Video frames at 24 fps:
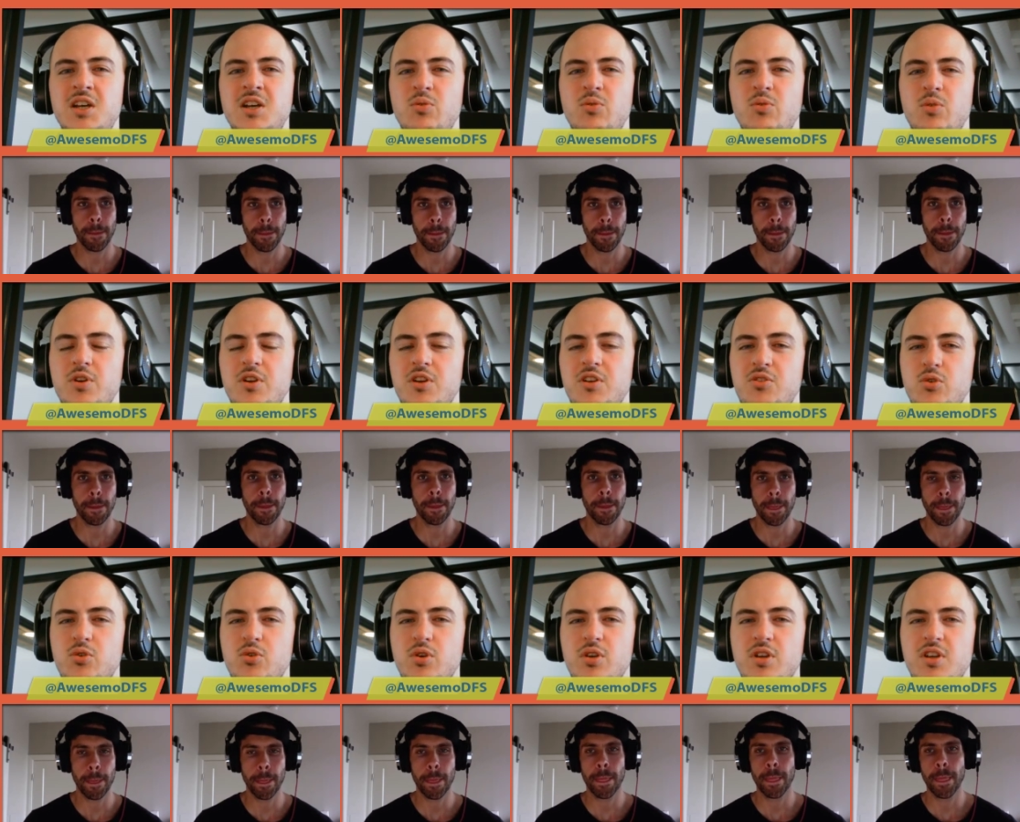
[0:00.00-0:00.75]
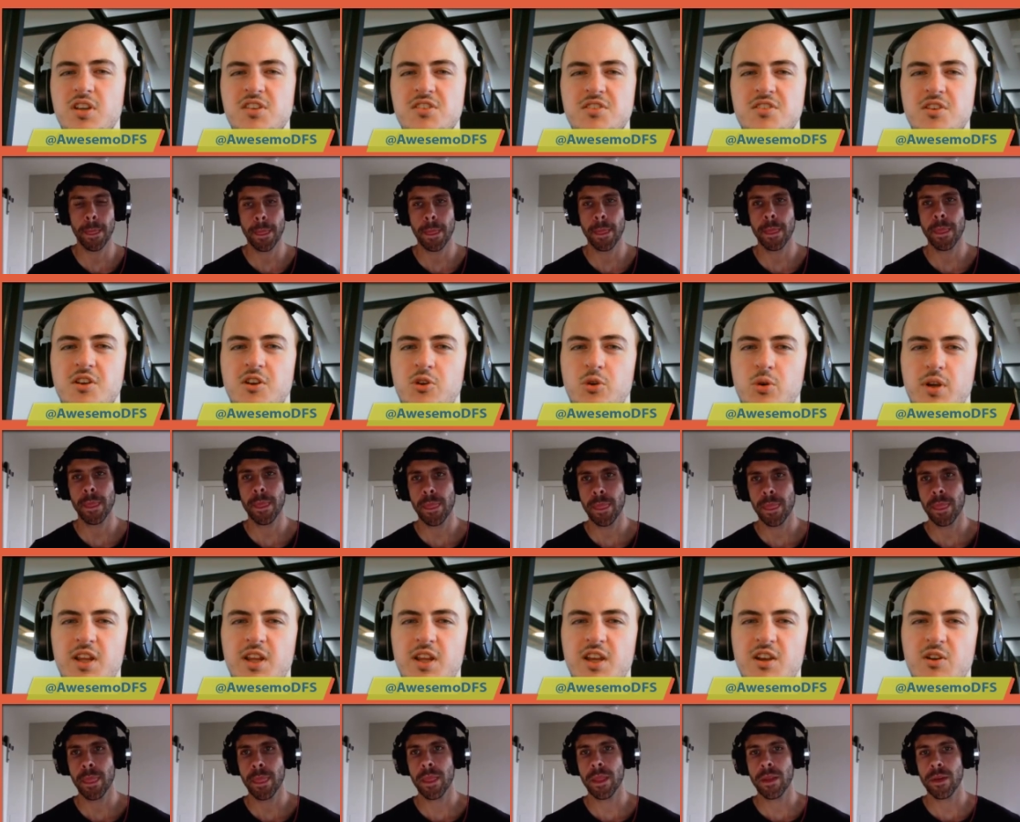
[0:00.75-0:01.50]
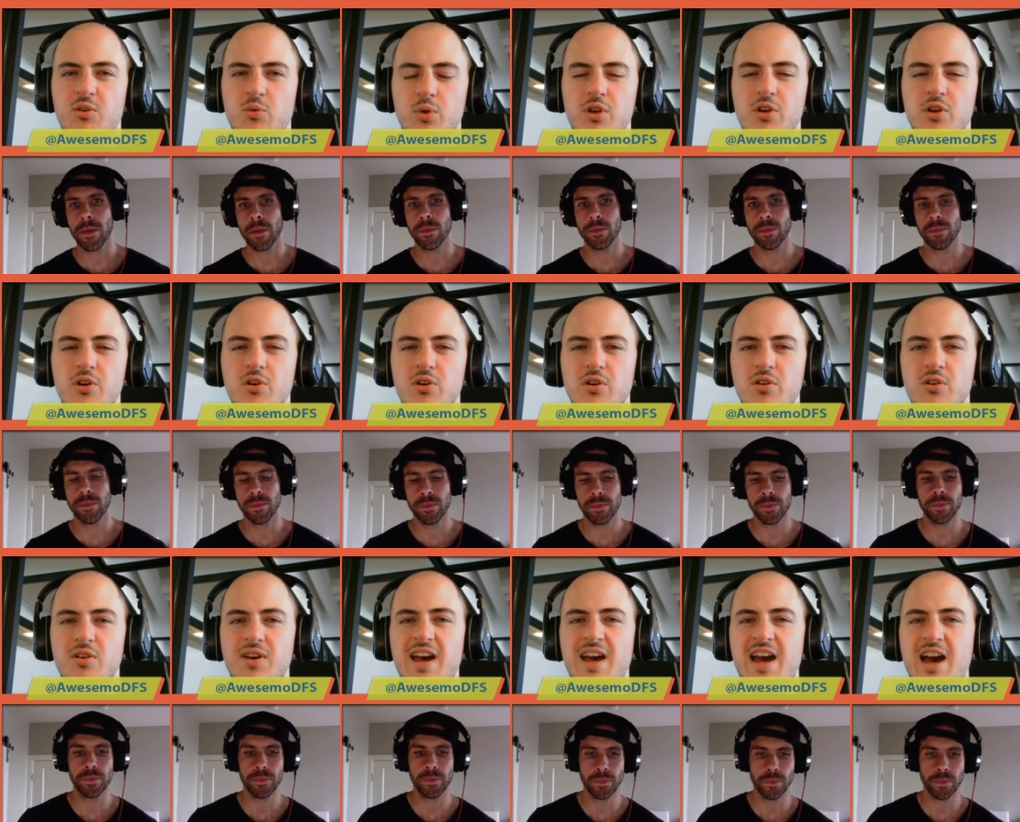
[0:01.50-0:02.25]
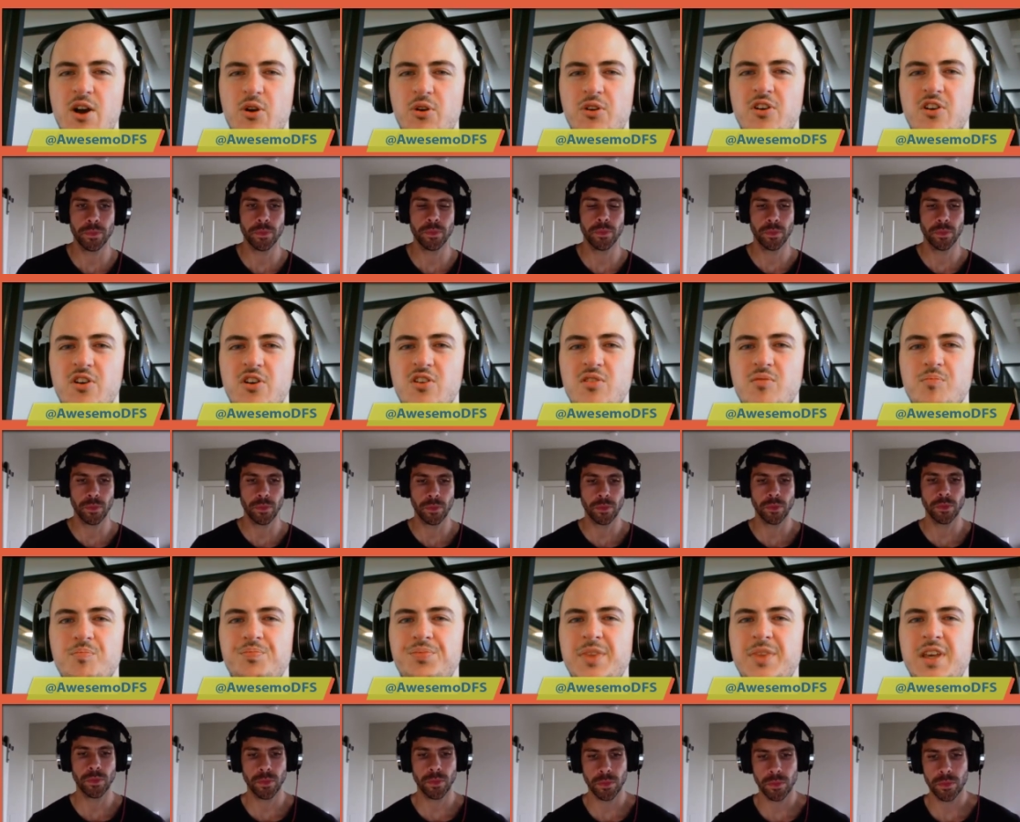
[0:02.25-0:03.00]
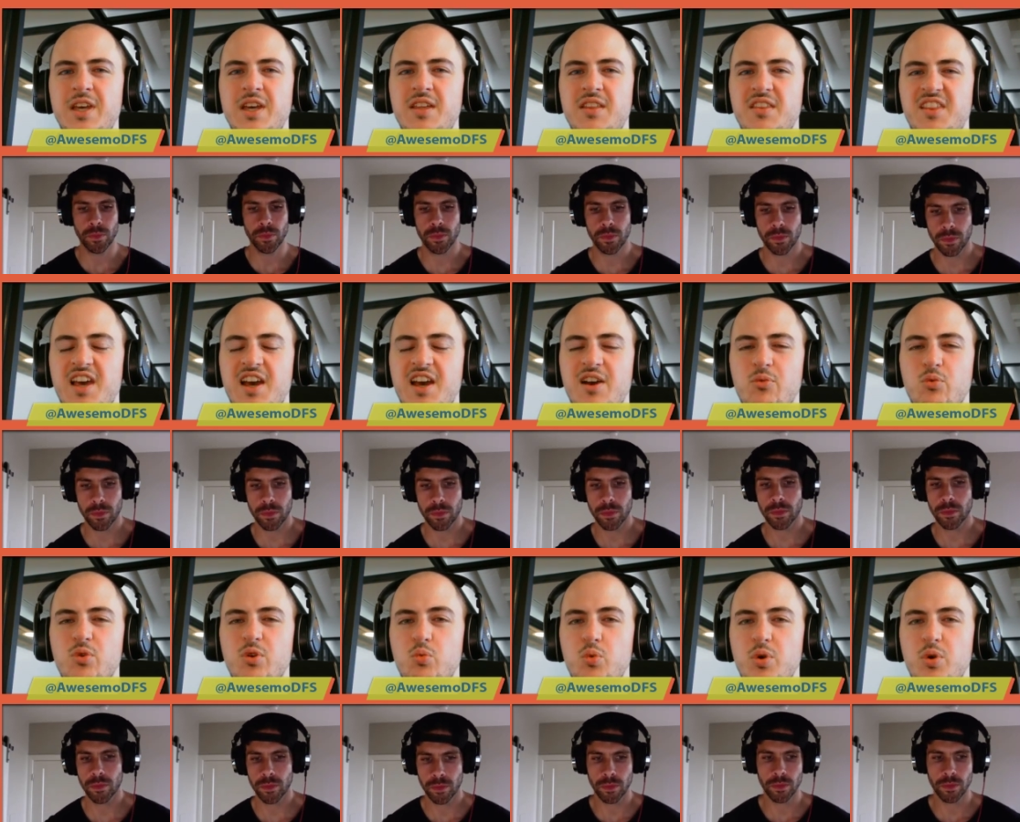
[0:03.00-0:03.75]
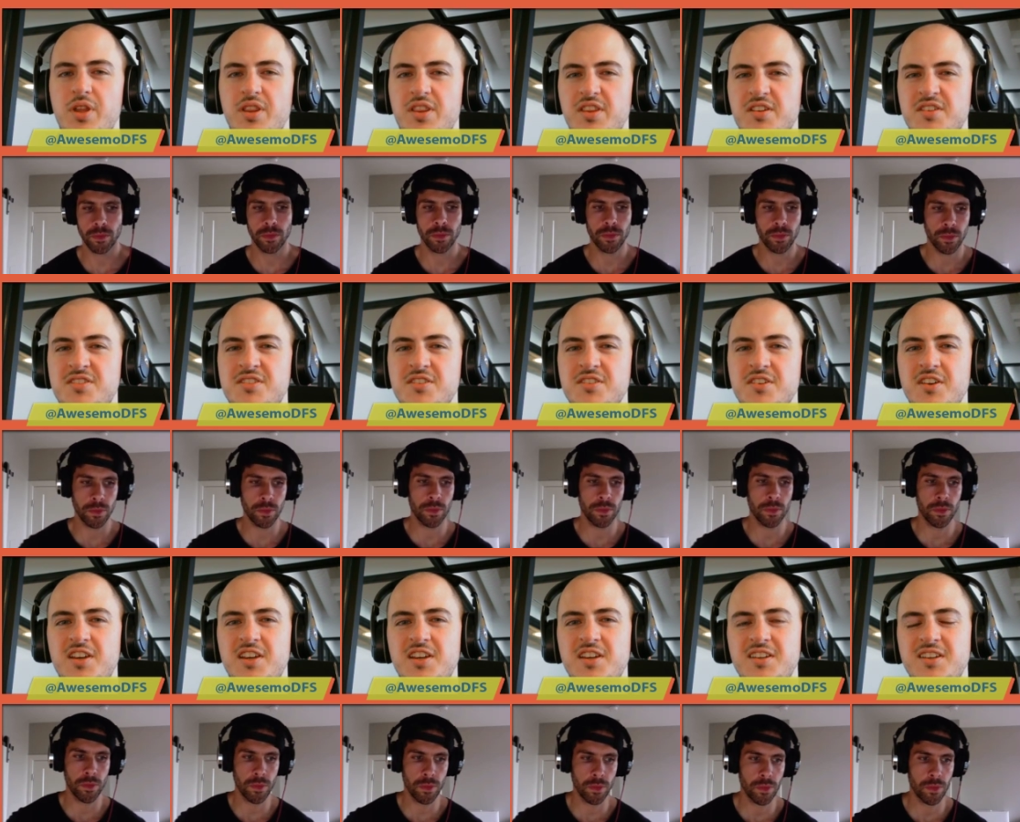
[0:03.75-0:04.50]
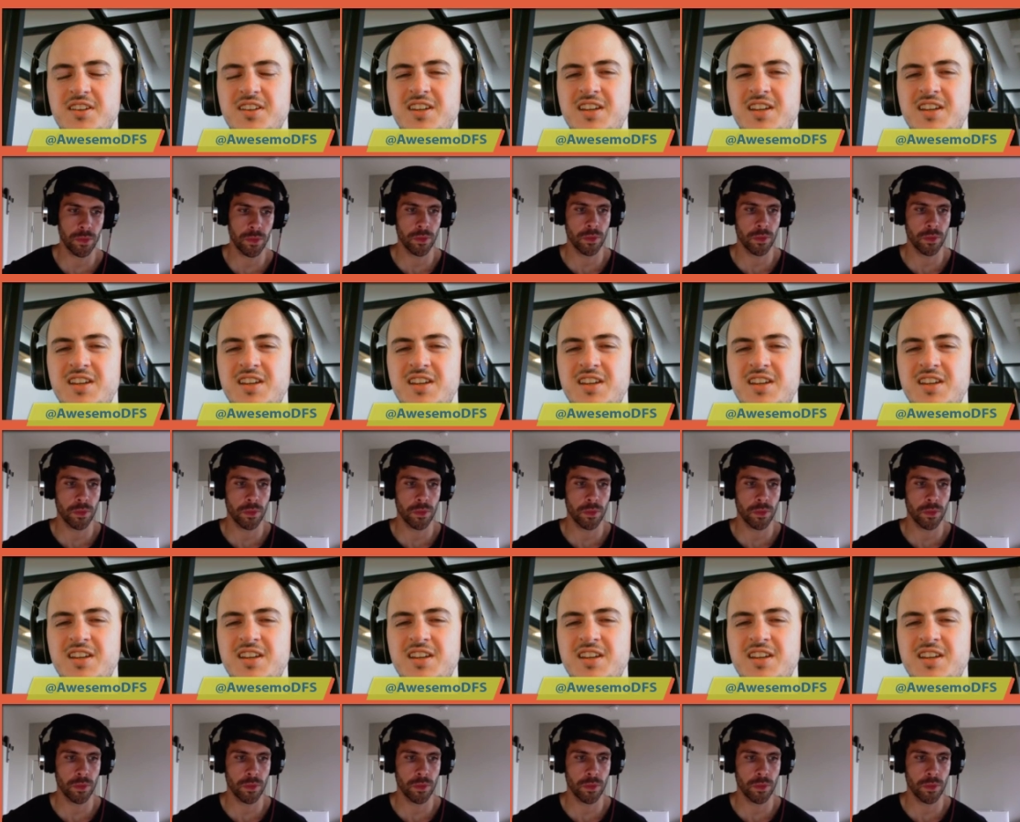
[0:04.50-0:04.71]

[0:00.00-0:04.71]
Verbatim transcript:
Speaker 1: what you're doing is you're creating a real outcome that would win the slate